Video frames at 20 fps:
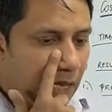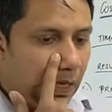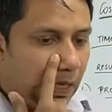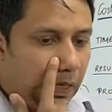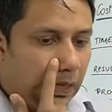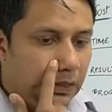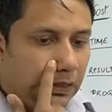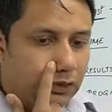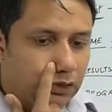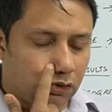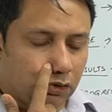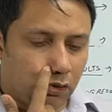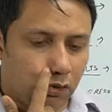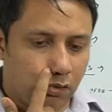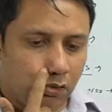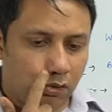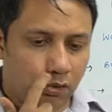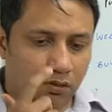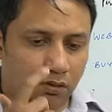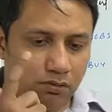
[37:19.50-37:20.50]

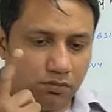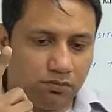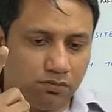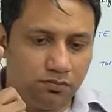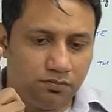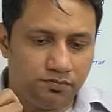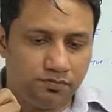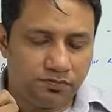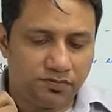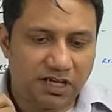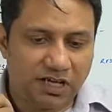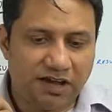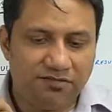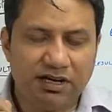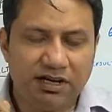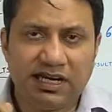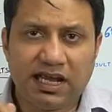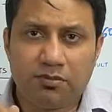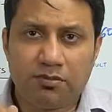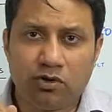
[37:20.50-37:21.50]
So every
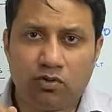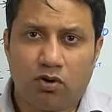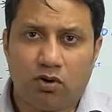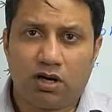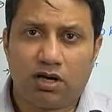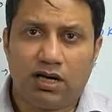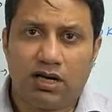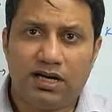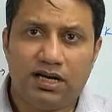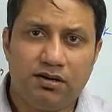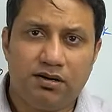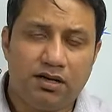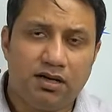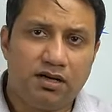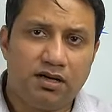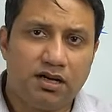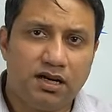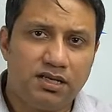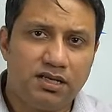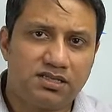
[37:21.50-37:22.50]
time you want to
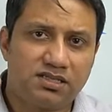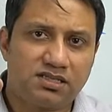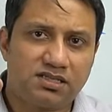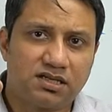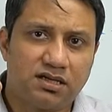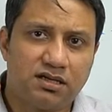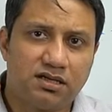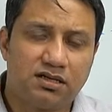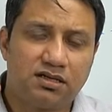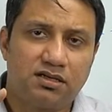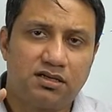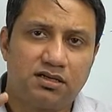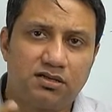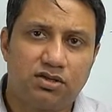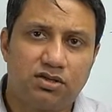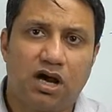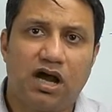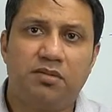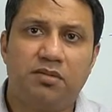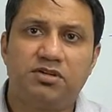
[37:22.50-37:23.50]
insert, so
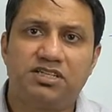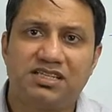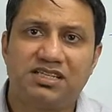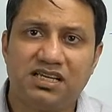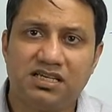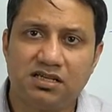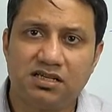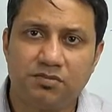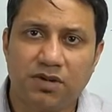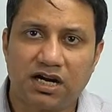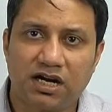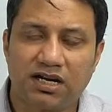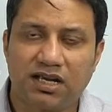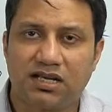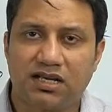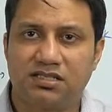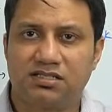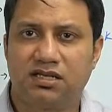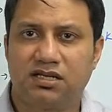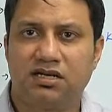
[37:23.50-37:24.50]
I'm a sales and marketing
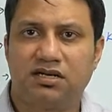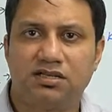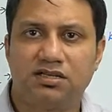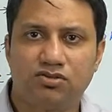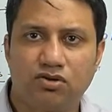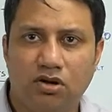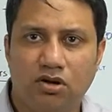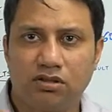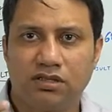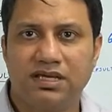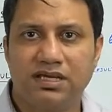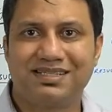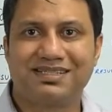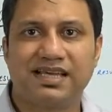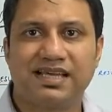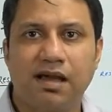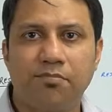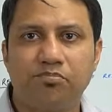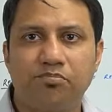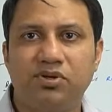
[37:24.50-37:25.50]
consultant, so all the
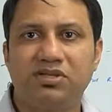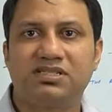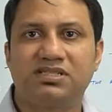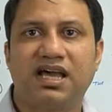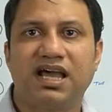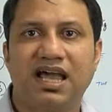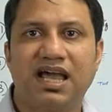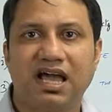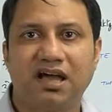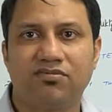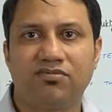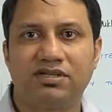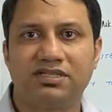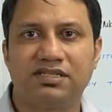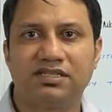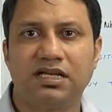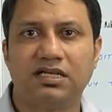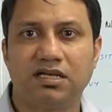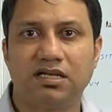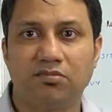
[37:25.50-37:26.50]
examples I have are
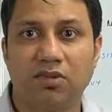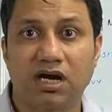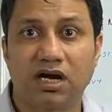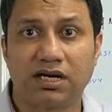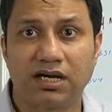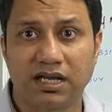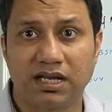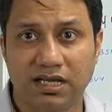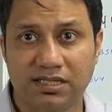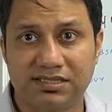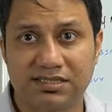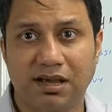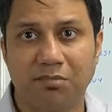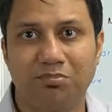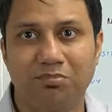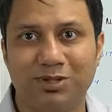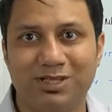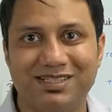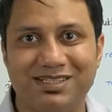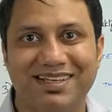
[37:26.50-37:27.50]
sales and marketing
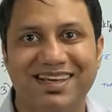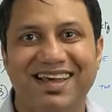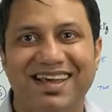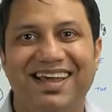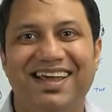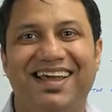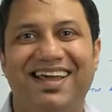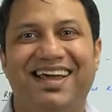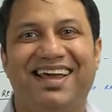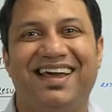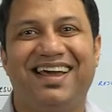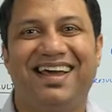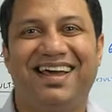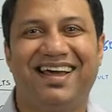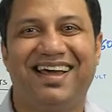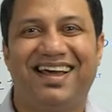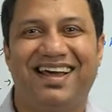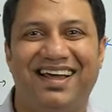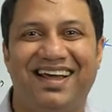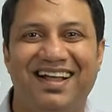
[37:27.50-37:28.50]
examples.
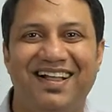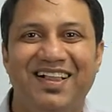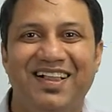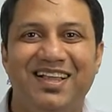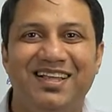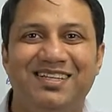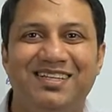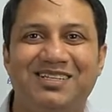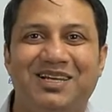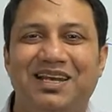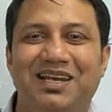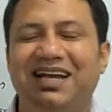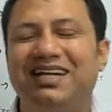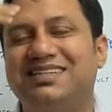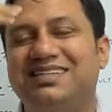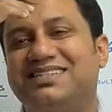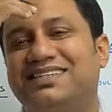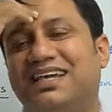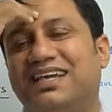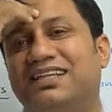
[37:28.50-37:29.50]
So let
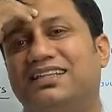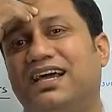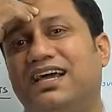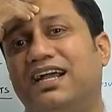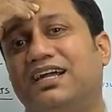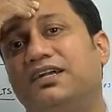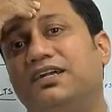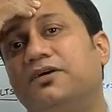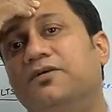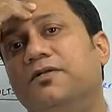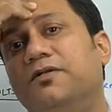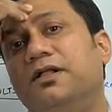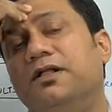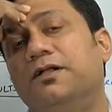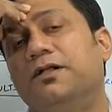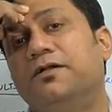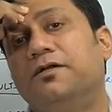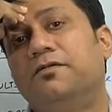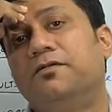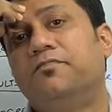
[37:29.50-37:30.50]
us say that
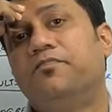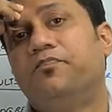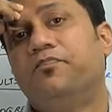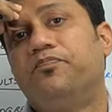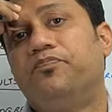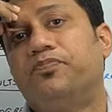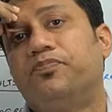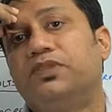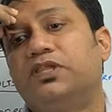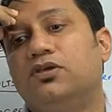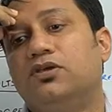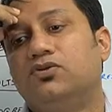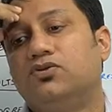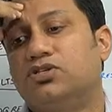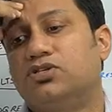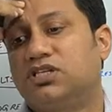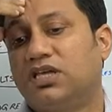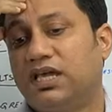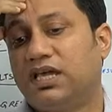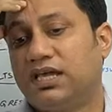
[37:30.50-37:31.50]
you
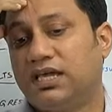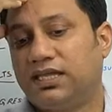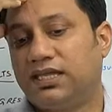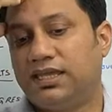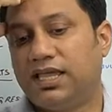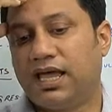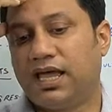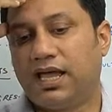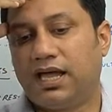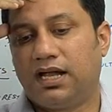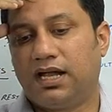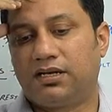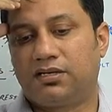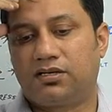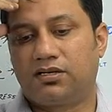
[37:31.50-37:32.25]
say that